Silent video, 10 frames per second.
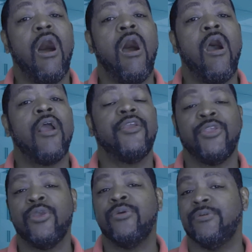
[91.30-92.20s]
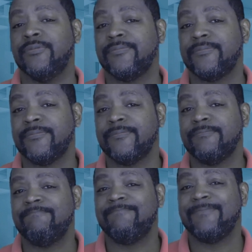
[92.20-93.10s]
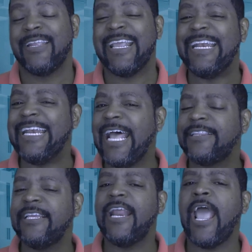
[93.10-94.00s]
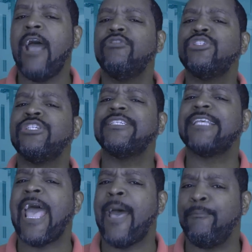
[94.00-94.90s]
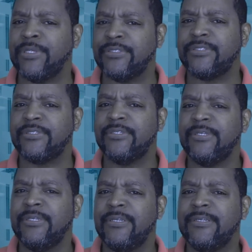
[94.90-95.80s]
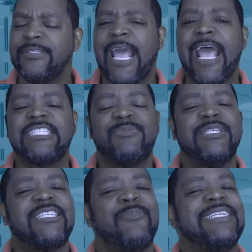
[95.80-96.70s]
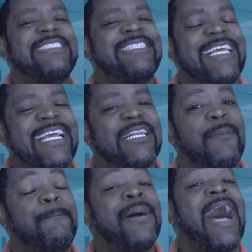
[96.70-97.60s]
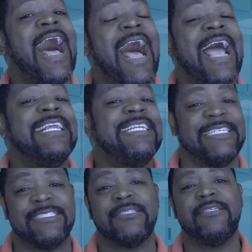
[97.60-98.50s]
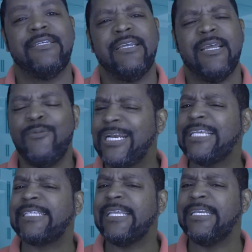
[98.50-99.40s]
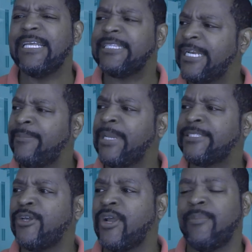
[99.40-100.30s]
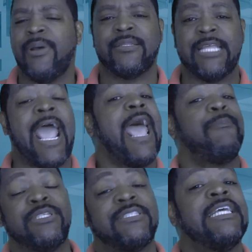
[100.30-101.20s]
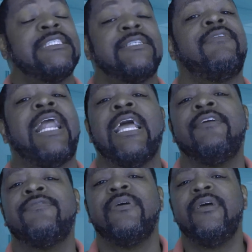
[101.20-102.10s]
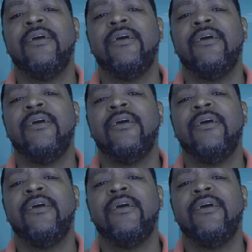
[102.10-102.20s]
are you? Nothing ever just happens. There has to be some intent behind it. And when I say nothing, I'm not talking about the happenstance of life,